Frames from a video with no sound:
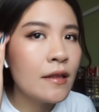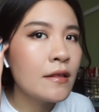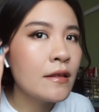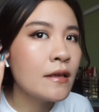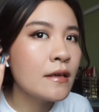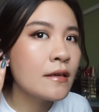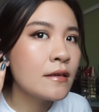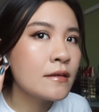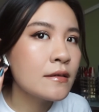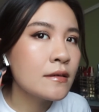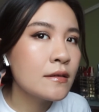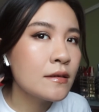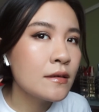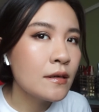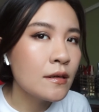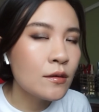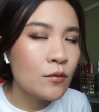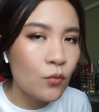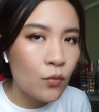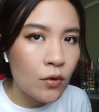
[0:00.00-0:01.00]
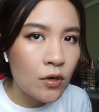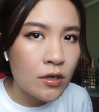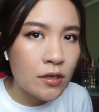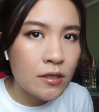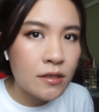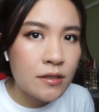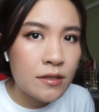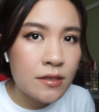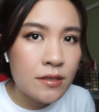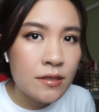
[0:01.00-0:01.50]
think it
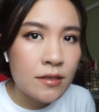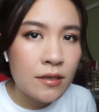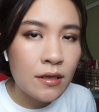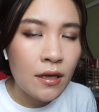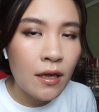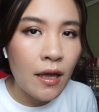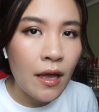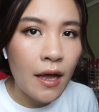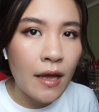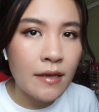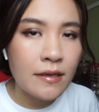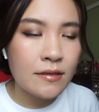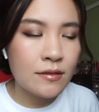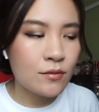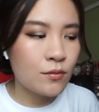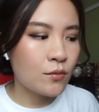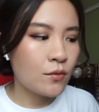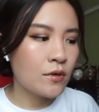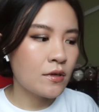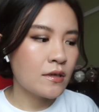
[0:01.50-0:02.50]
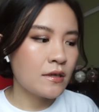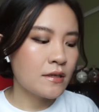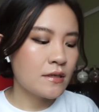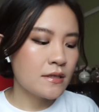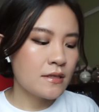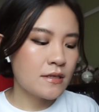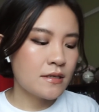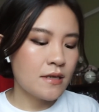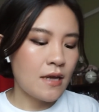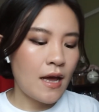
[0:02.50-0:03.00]
worked as
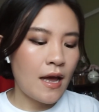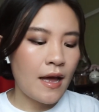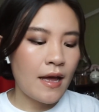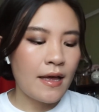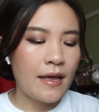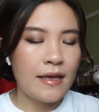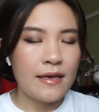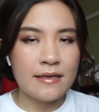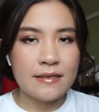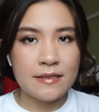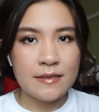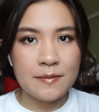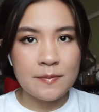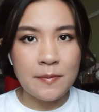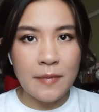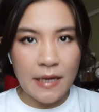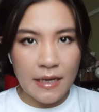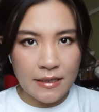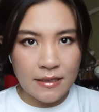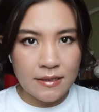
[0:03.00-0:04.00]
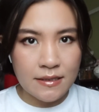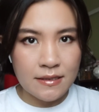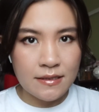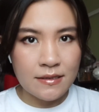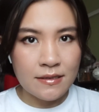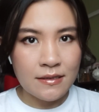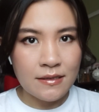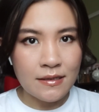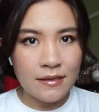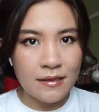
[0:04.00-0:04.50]
what I expect
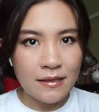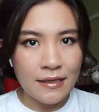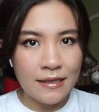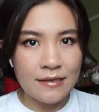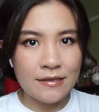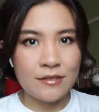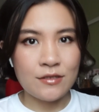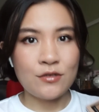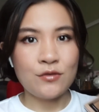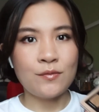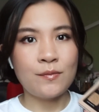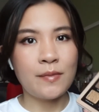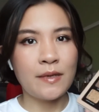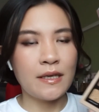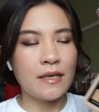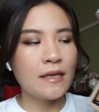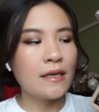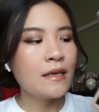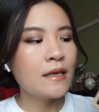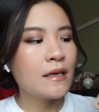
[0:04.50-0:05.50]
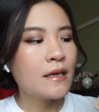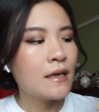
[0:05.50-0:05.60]
this to be.